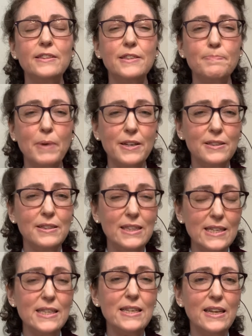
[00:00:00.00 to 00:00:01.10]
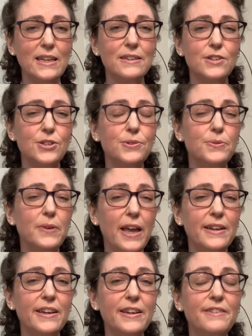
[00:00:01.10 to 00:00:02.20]
by listening to
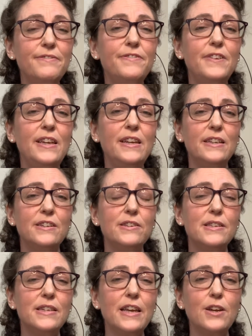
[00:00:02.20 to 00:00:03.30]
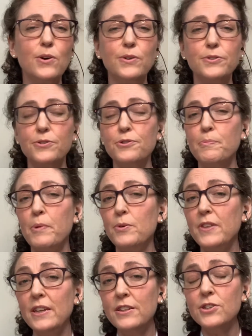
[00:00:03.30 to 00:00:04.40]
and convening stakeholders, both
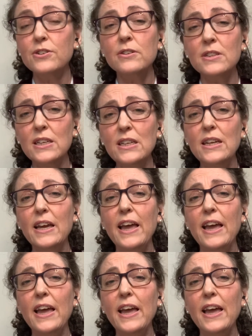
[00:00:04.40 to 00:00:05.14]
internally